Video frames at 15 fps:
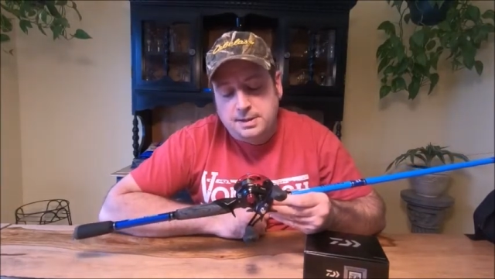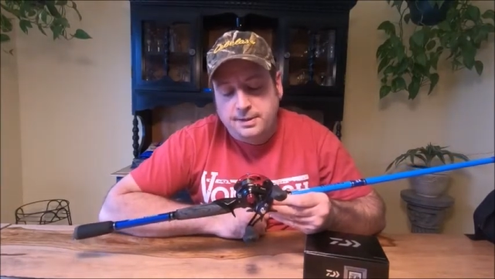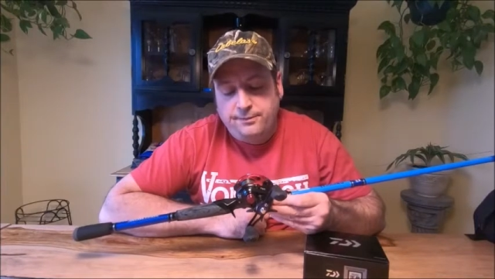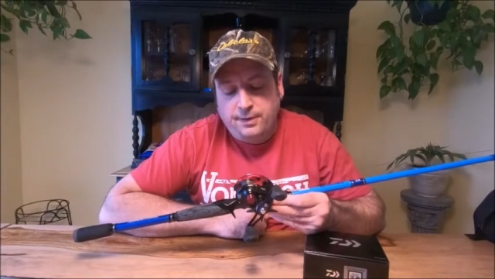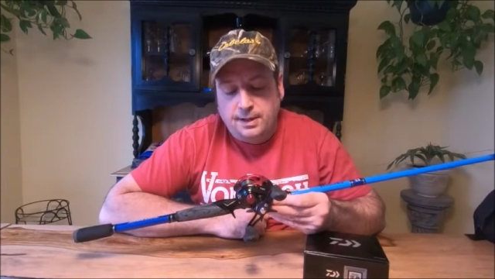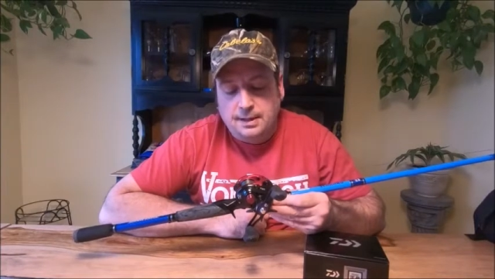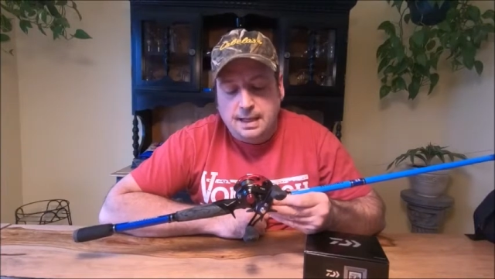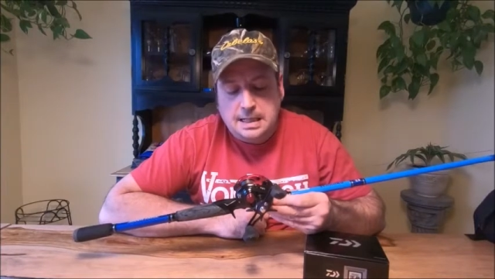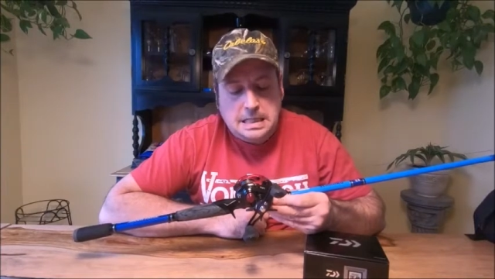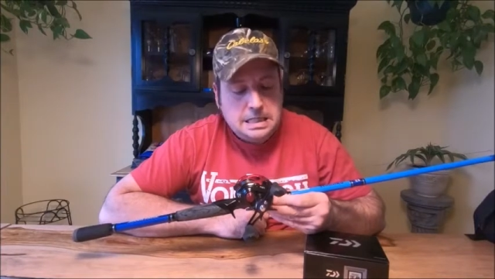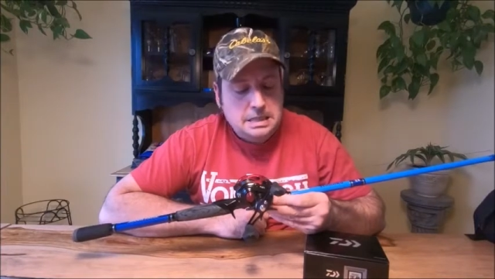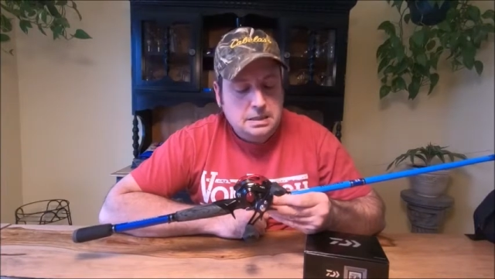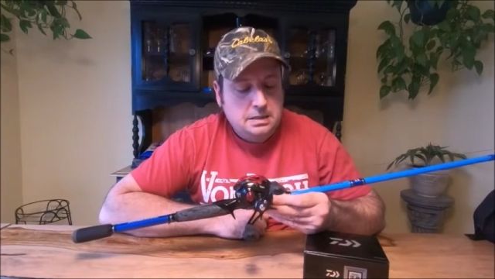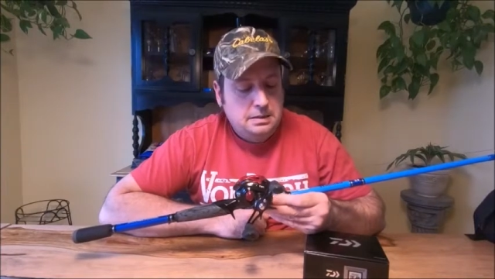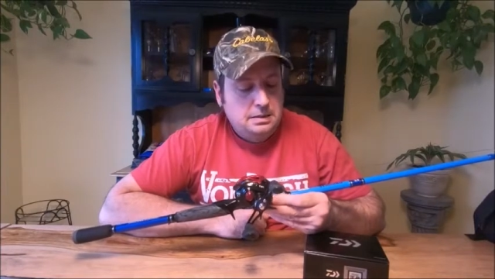See if I like
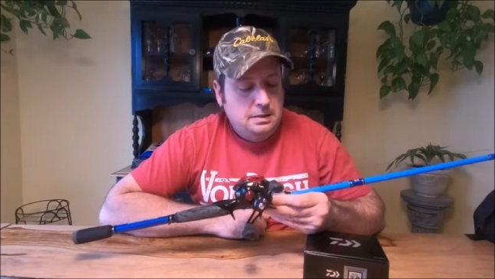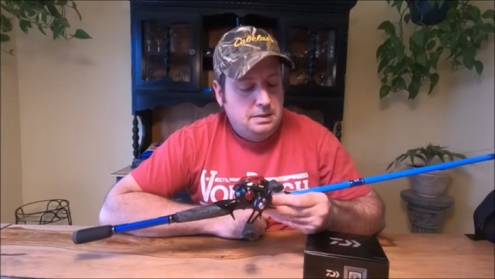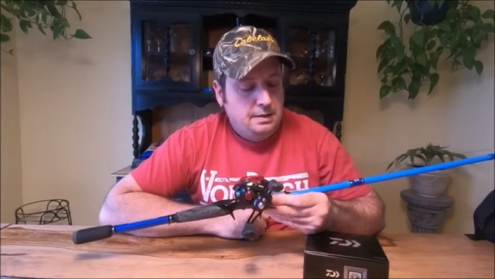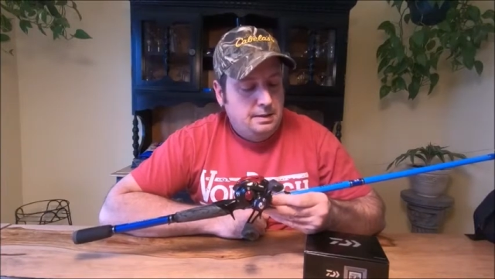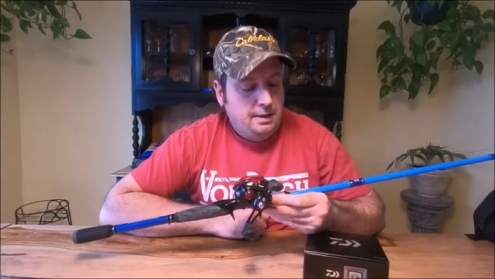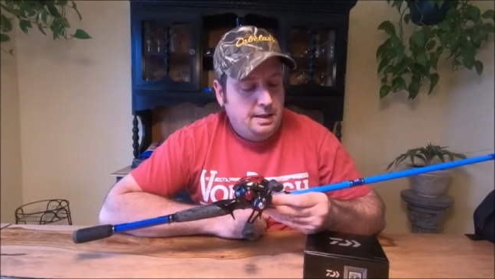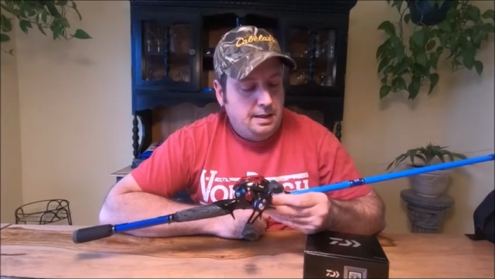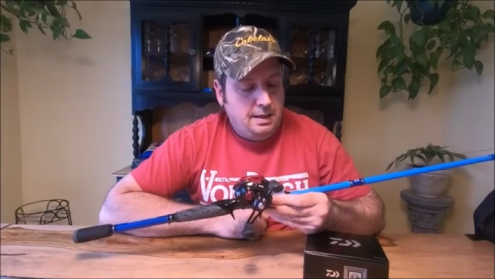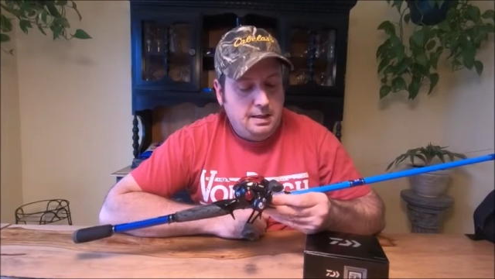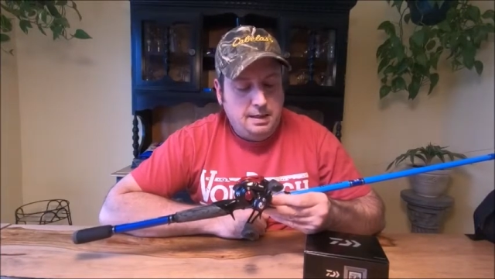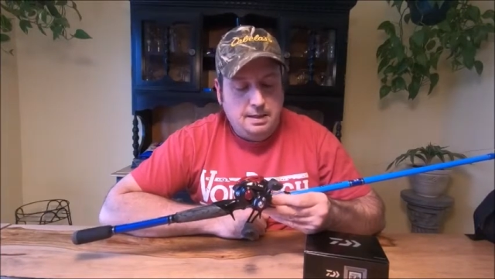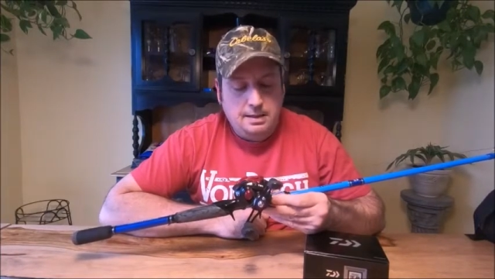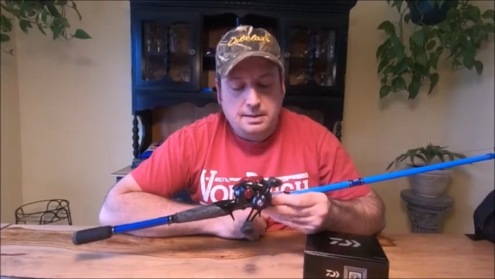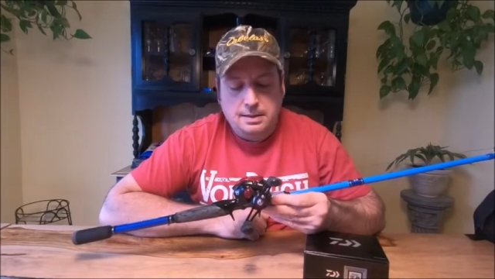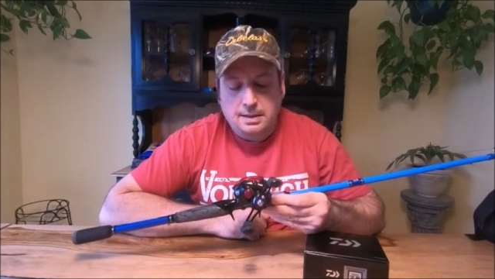it,
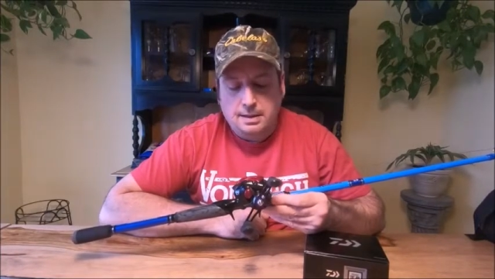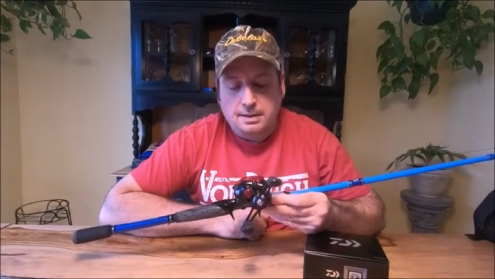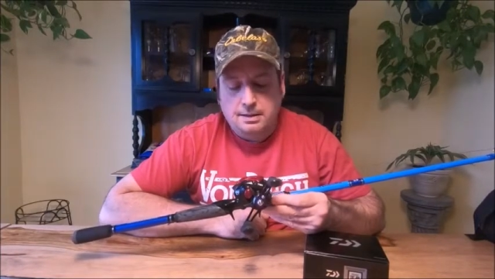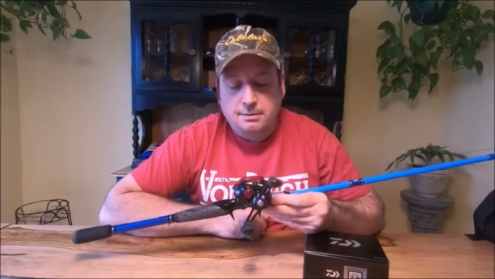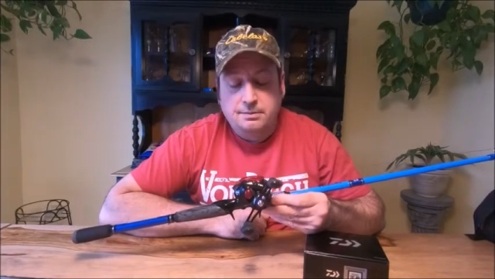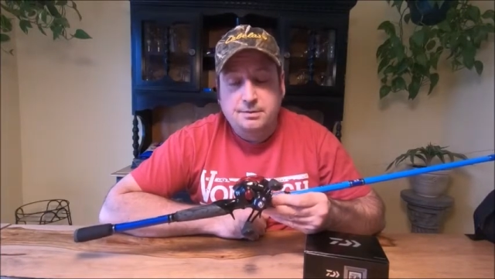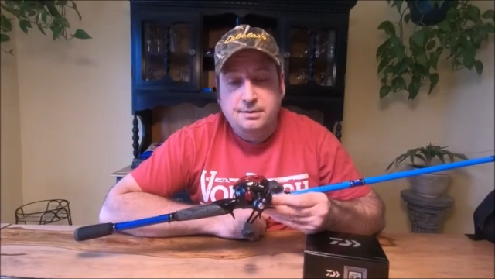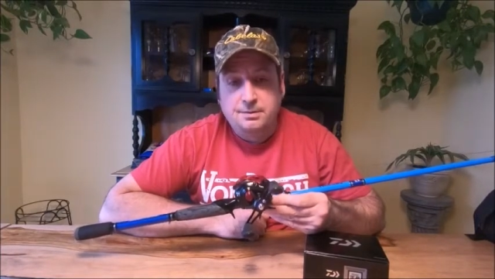and I